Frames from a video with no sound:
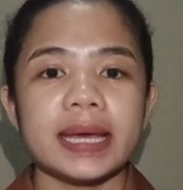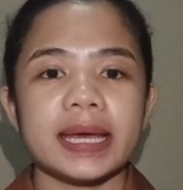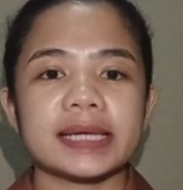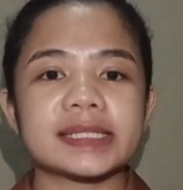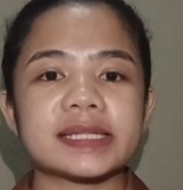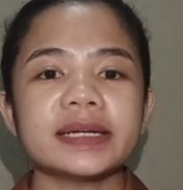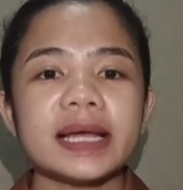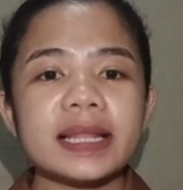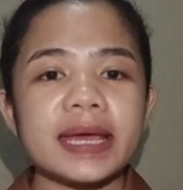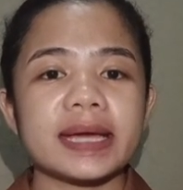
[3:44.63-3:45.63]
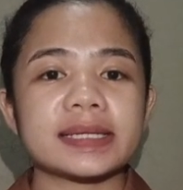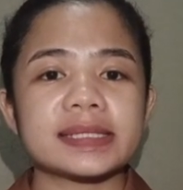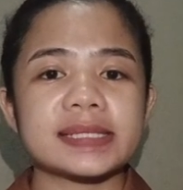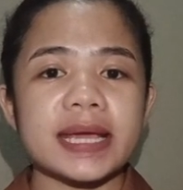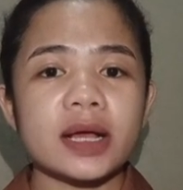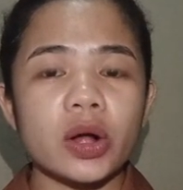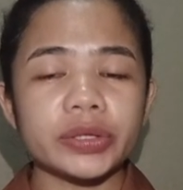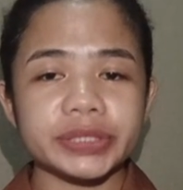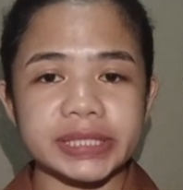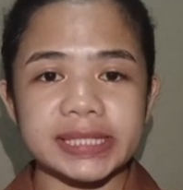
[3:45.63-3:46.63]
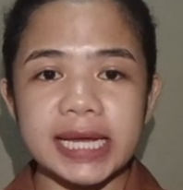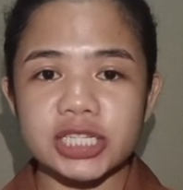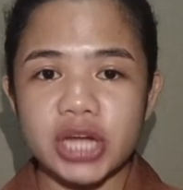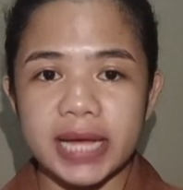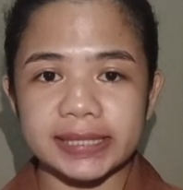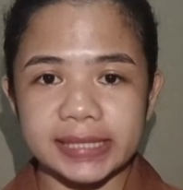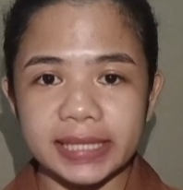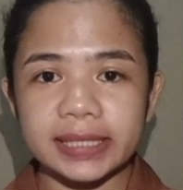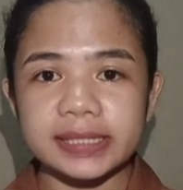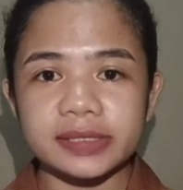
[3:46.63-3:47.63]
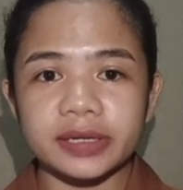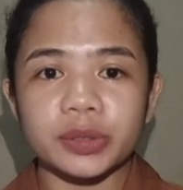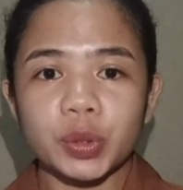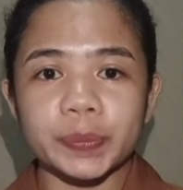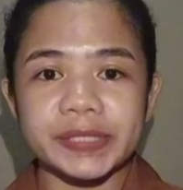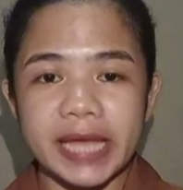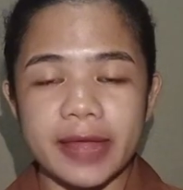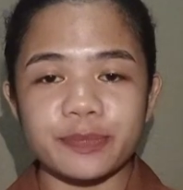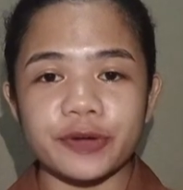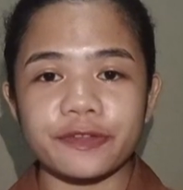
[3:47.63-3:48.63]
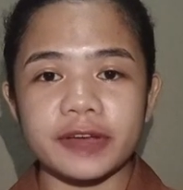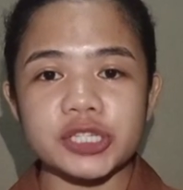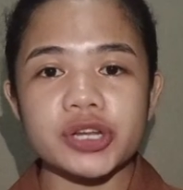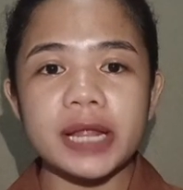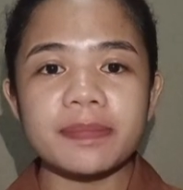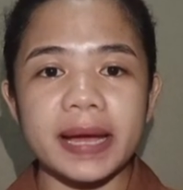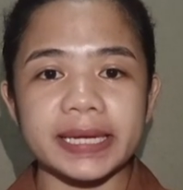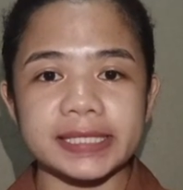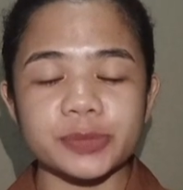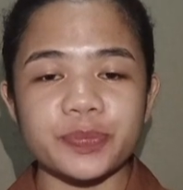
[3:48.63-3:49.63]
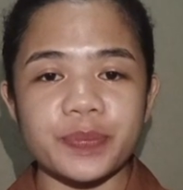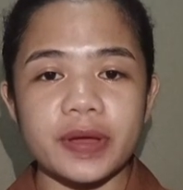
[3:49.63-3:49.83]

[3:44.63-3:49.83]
external stakeholders such as industry groups and professional bodies